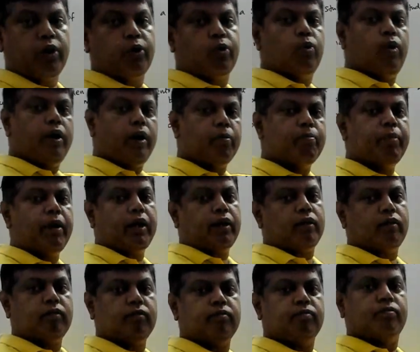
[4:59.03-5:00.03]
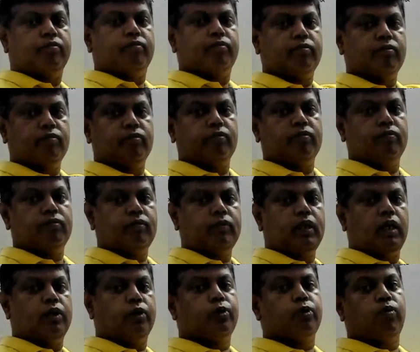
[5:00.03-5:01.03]
to a number.
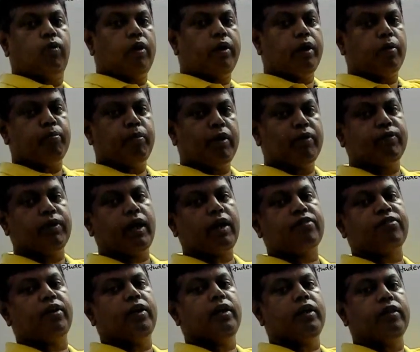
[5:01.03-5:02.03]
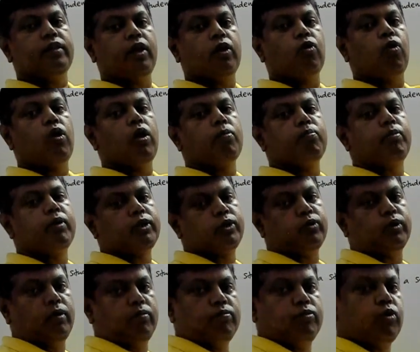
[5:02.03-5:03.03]
To what number we are assigning the roll numbers to
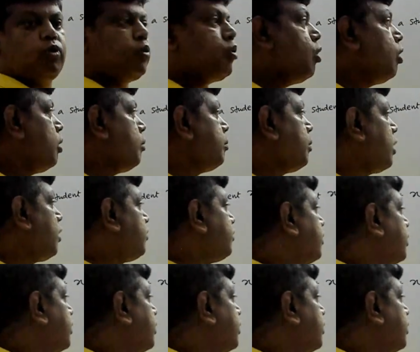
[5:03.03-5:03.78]
them. So roll number of